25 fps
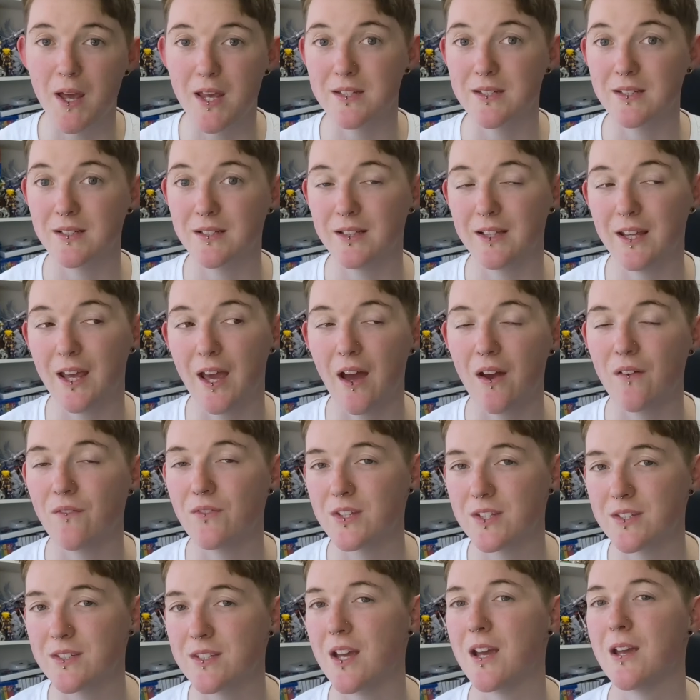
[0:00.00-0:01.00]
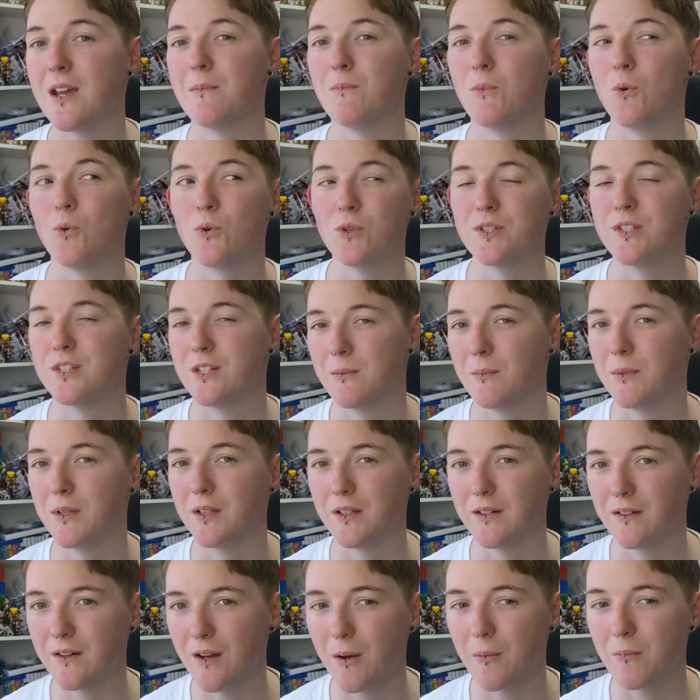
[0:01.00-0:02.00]
basically have the same or
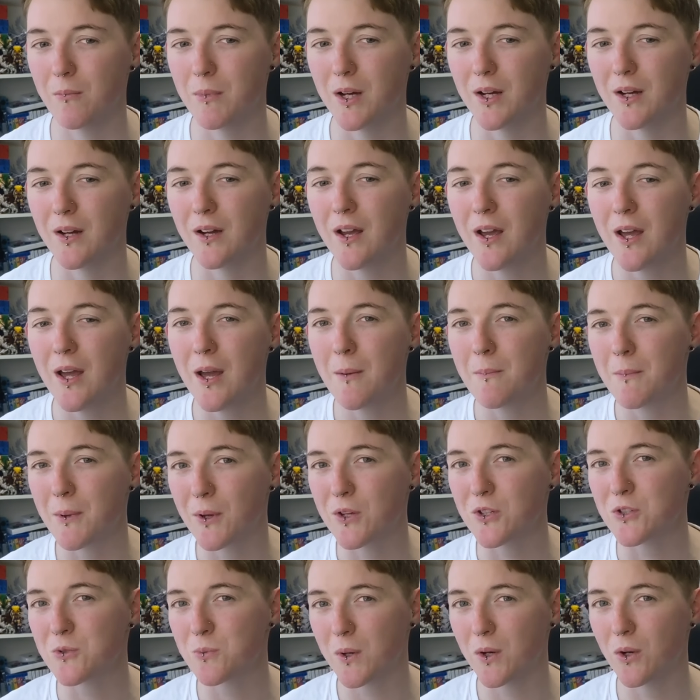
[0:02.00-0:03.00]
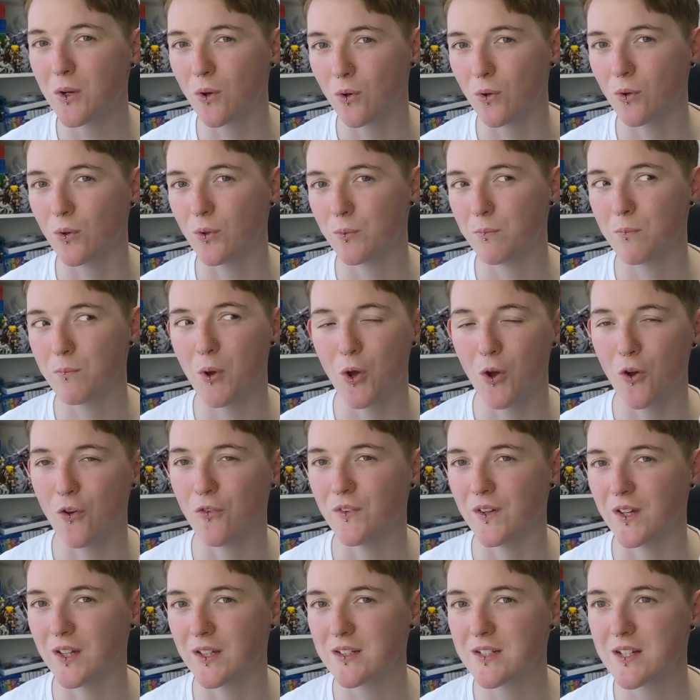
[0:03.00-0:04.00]
similar number because we're not all
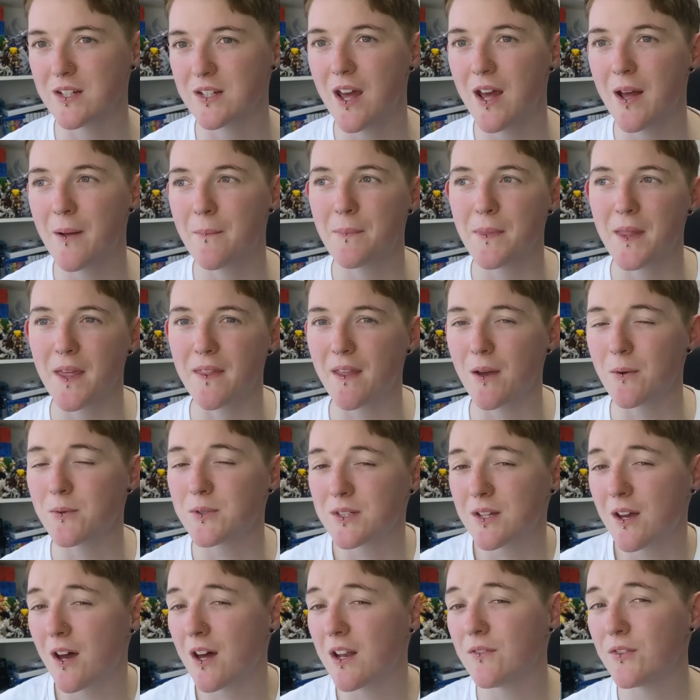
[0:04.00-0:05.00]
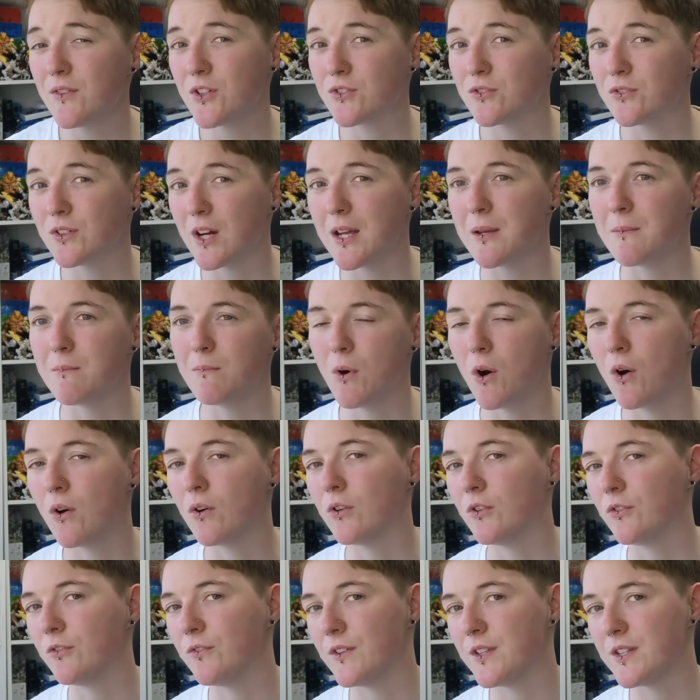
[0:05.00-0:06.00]
perfect. And that was kind of a great
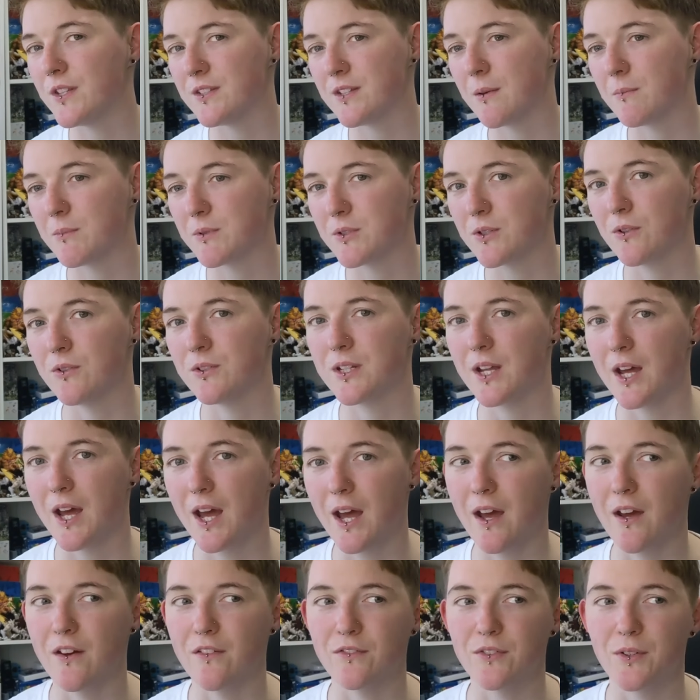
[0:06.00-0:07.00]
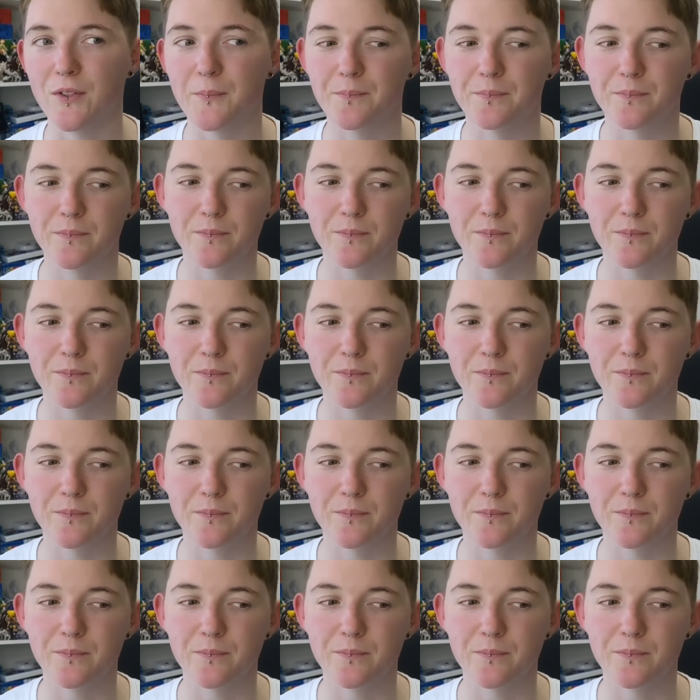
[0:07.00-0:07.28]
moral for this episode to have.